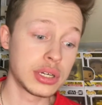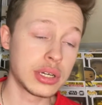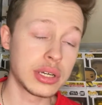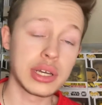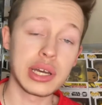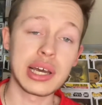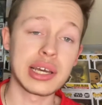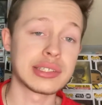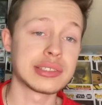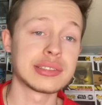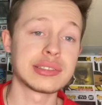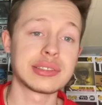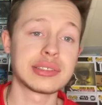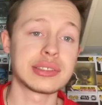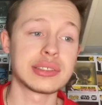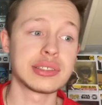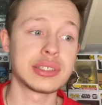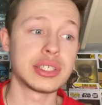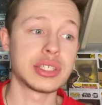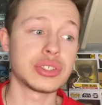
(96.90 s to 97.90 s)
and
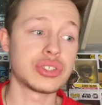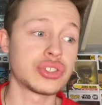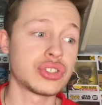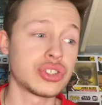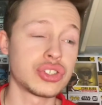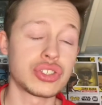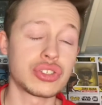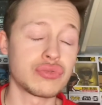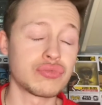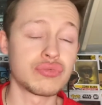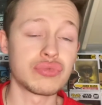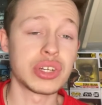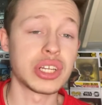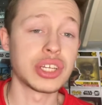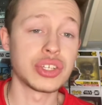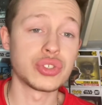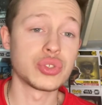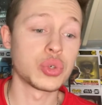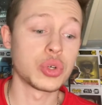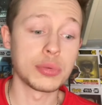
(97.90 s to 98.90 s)
it's just really
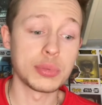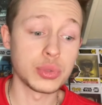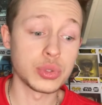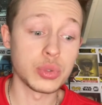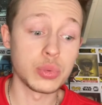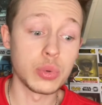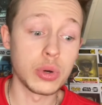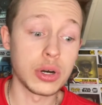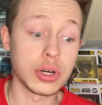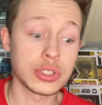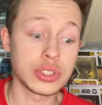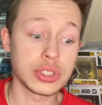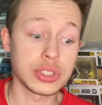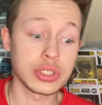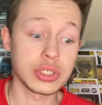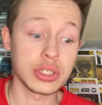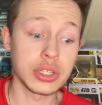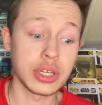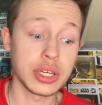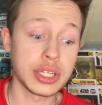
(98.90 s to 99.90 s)
enjoyable to watch.
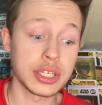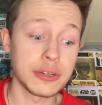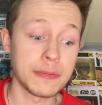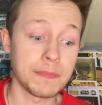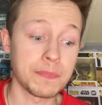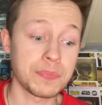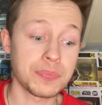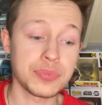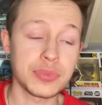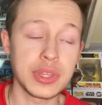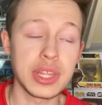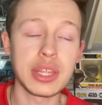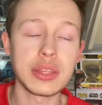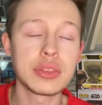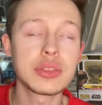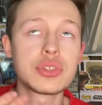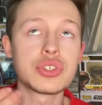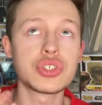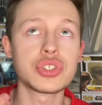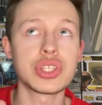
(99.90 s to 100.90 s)
Like,
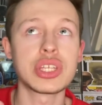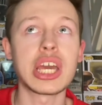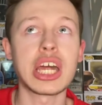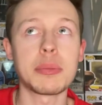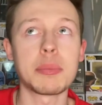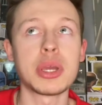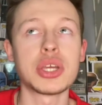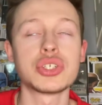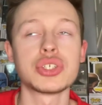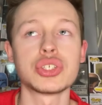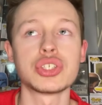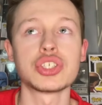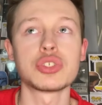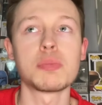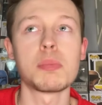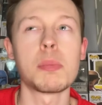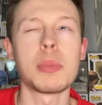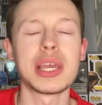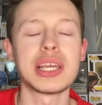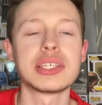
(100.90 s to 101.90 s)
the animation just
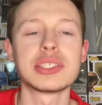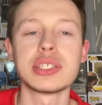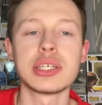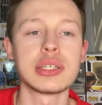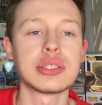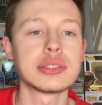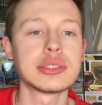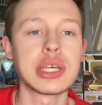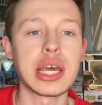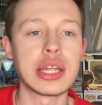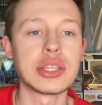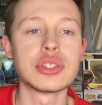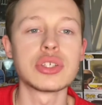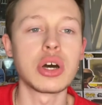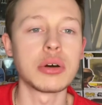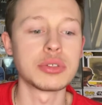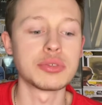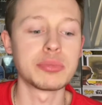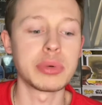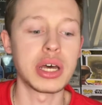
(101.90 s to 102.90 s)
makes it 10
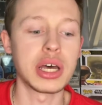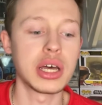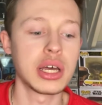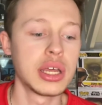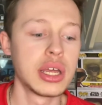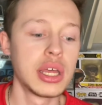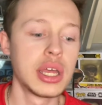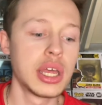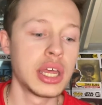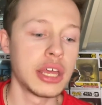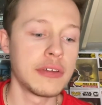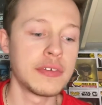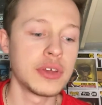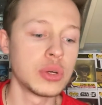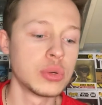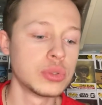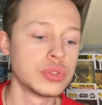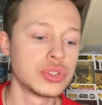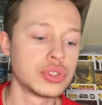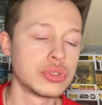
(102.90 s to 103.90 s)
times better. If it
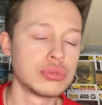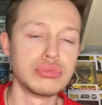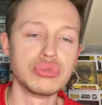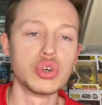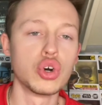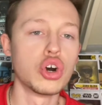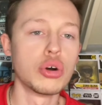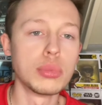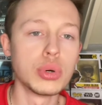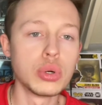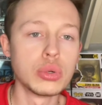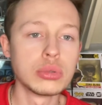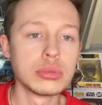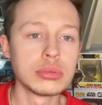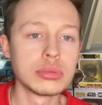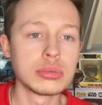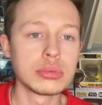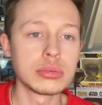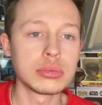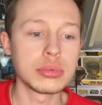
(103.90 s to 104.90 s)
was normal,
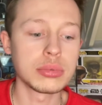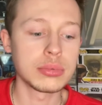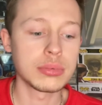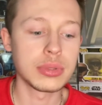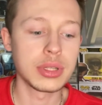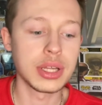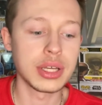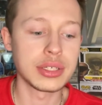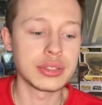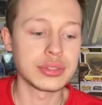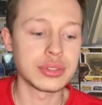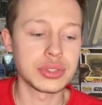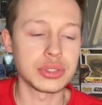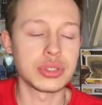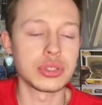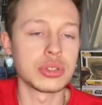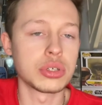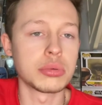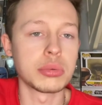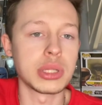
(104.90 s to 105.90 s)
like just
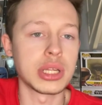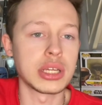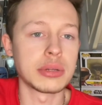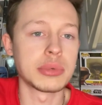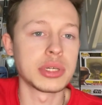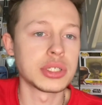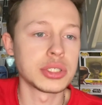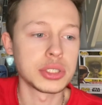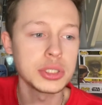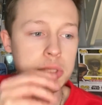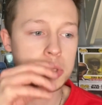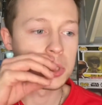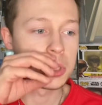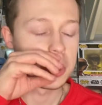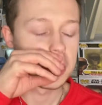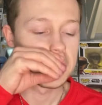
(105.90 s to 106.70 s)
normal animation,